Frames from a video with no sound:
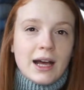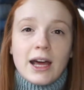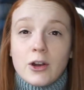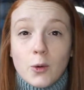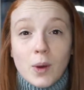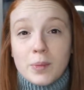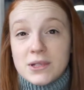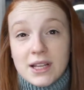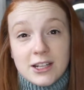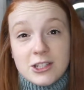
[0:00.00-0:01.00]
I don't know what
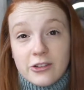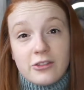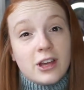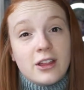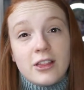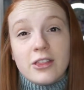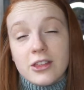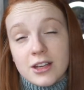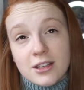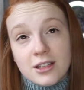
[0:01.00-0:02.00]
percentage of
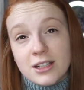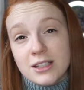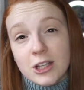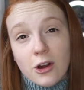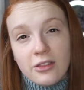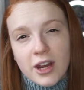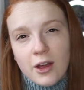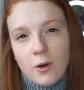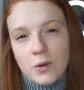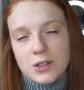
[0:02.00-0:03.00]
the yarn that I
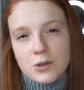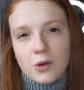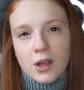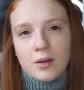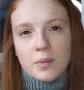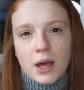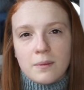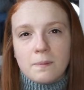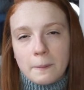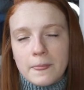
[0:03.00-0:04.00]
own is green,
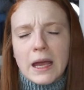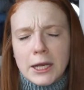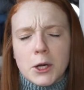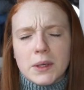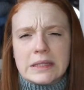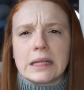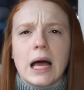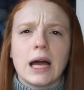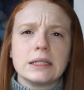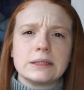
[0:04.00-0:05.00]
but I know it's a
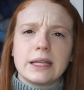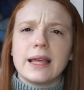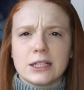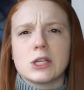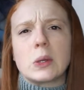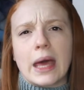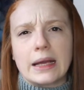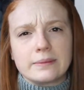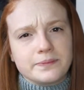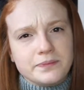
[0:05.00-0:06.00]
lot, and that's
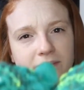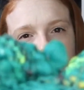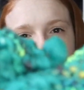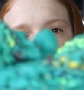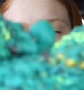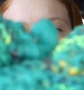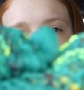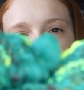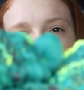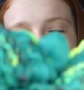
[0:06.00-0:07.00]
okay.
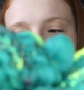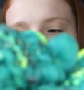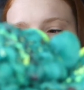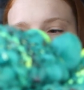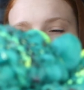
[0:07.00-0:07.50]
So let's get back to